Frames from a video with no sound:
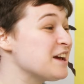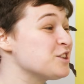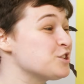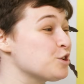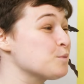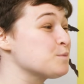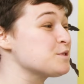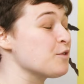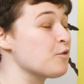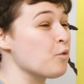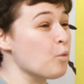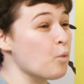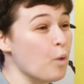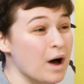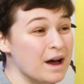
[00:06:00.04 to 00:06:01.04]
in terms of
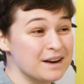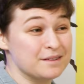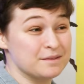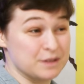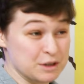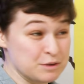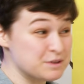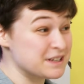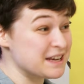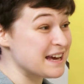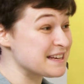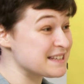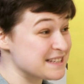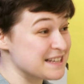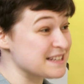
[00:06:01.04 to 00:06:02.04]
what use
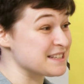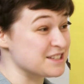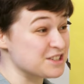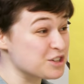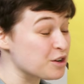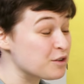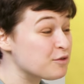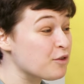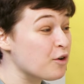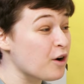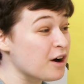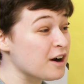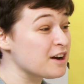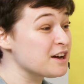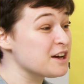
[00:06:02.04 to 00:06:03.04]
cases it's good
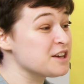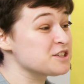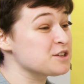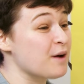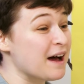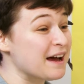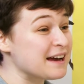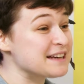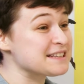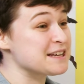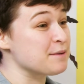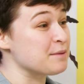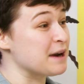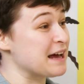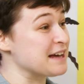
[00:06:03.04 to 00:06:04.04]
for. So I guess
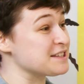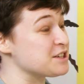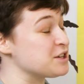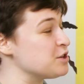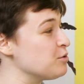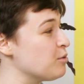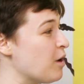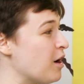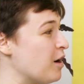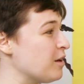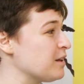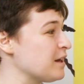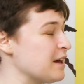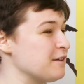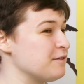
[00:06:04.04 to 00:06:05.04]
I would ask you
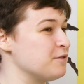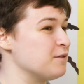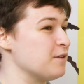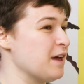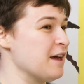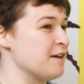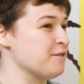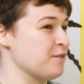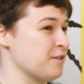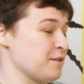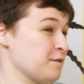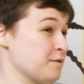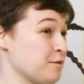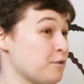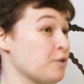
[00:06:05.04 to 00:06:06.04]
all if
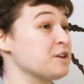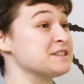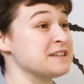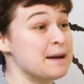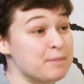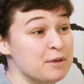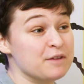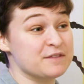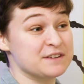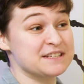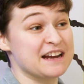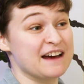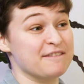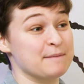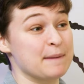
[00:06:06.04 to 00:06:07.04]
for example, if a
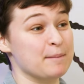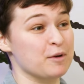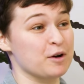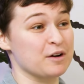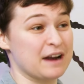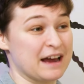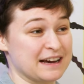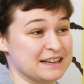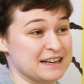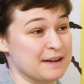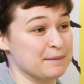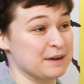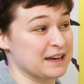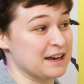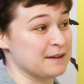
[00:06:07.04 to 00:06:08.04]
staff member, an
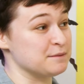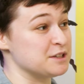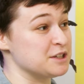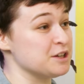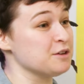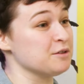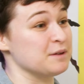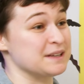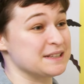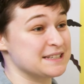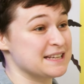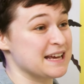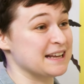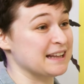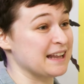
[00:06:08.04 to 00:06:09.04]
academic came to you and
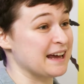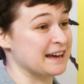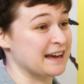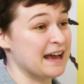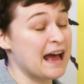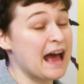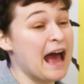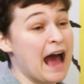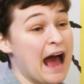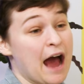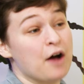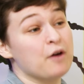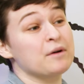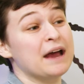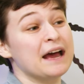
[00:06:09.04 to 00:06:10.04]
said like,
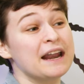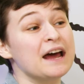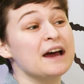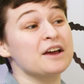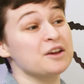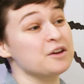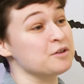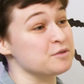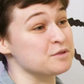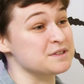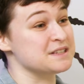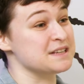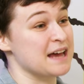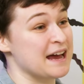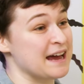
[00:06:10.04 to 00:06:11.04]
how can I
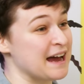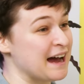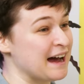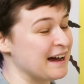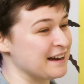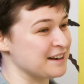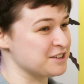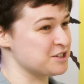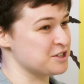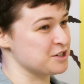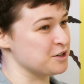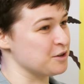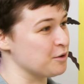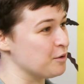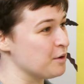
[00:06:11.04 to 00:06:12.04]
use AI
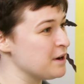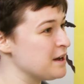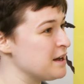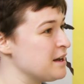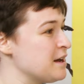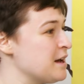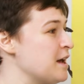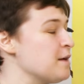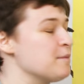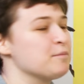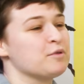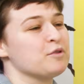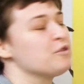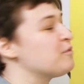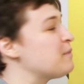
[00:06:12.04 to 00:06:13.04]
to
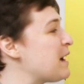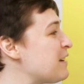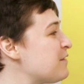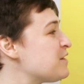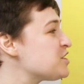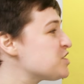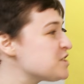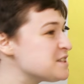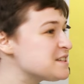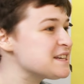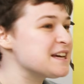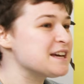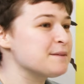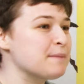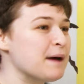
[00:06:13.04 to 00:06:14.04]
improve my
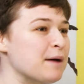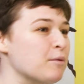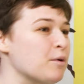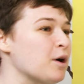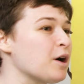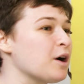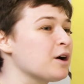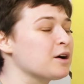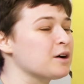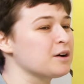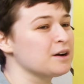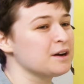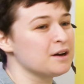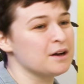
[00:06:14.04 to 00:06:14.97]
efficiency in my work,